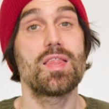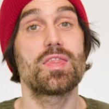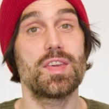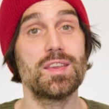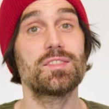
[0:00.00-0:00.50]

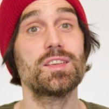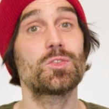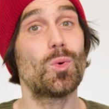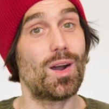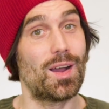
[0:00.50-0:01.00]
This
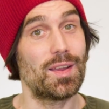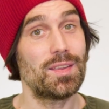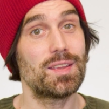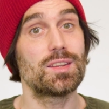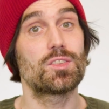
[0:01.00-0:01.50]
is why
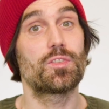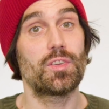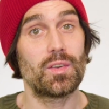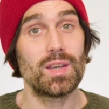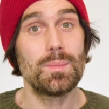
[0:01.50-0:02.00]
it is
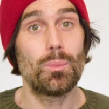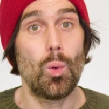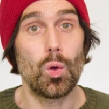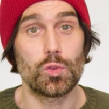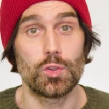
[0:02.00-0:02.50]
very
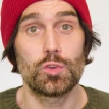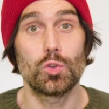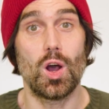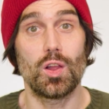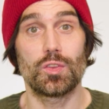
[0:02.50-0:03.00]
important
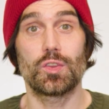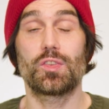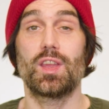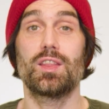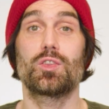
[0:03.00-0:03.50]
to
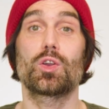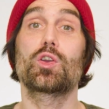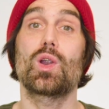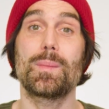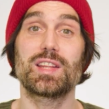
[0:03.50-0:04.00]
understand the
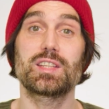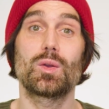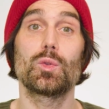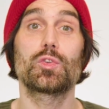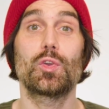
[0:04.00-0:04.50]

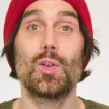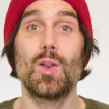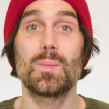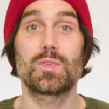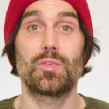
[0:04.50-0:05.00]
grammatical
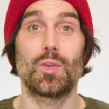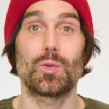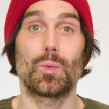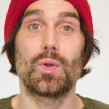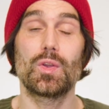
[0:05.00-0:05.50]
terms for
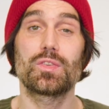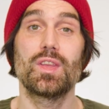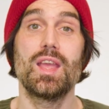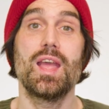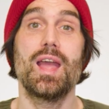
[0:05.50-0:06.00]
the
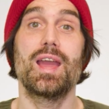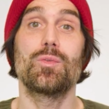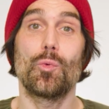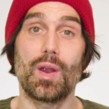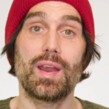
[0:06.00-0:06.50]
words
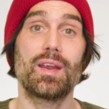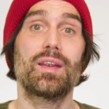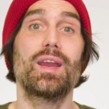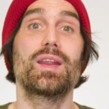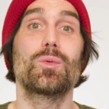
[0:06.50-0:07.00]
and
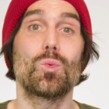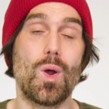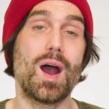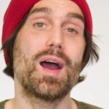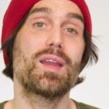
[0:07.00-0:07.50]
where and
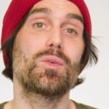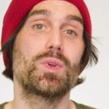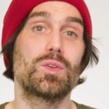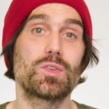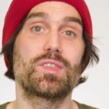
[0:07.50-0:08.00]
why
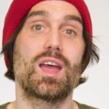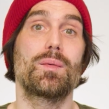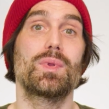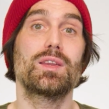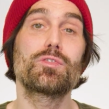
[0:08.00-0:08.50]
we use
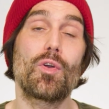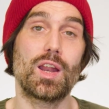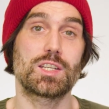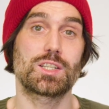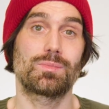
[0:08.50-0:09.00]
them in
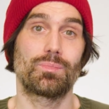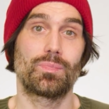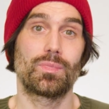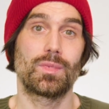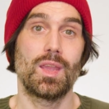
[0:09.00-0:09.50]
French.
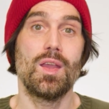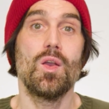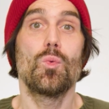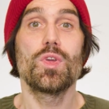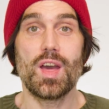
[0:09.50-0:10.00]

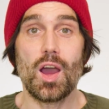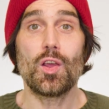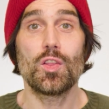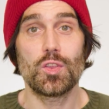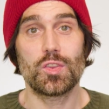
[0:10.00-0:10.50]
Without
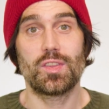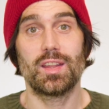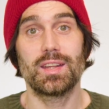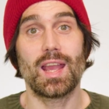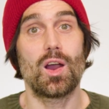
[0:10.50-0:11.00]

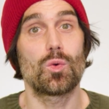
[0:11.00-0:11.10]
understanding how